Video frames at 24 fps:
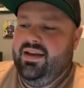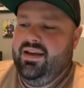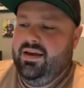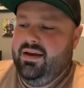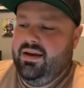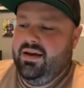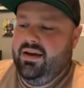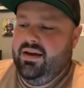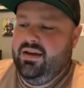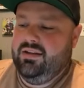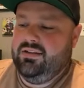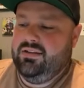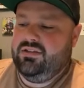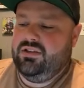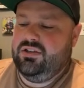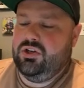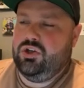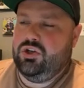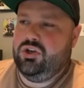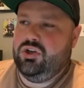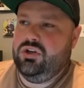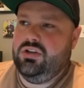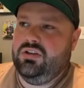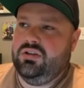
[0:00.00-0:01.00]
It's a
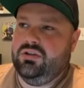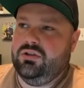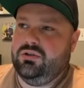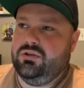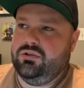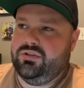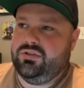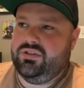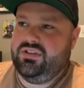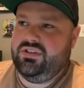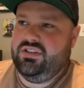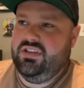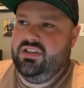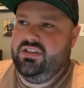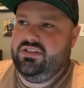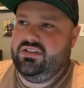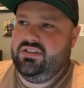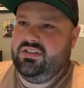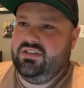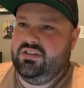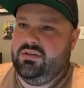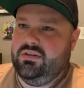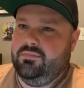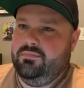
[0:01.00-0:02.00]
good little
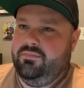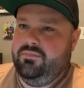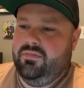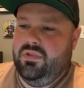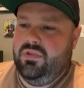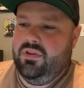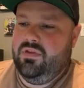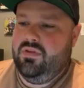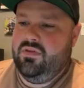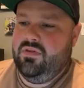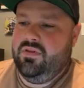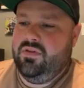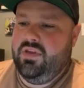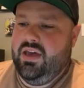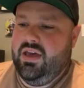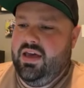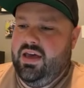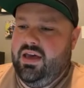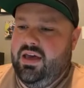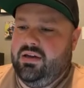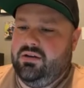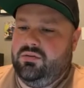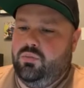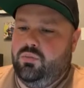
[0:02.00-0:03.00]
system
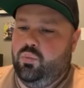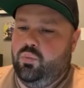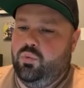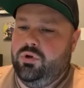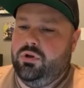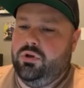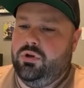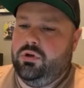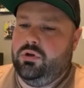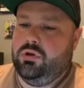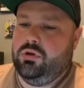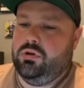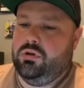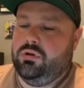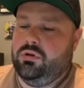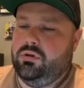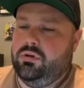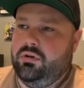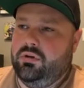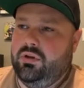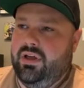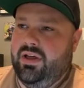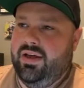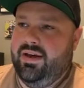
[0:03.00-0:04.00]
that will
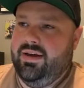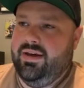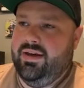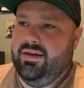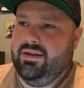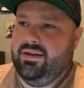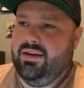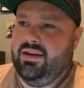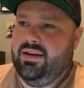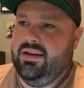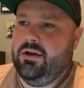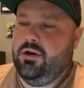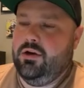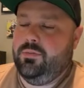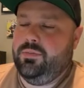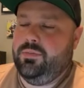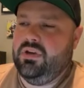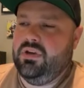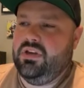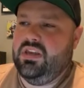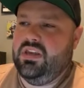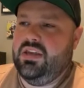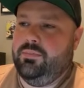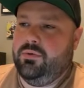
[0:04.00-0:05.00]
kind of help you
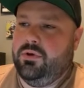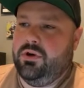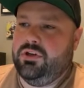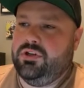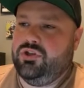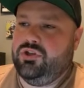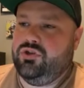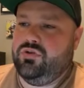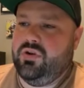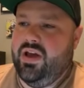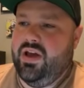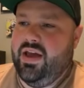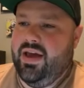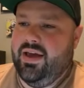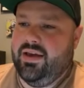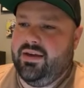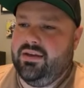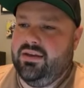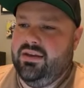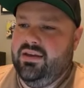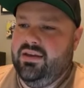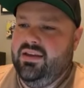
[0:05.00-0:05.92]
keep on track.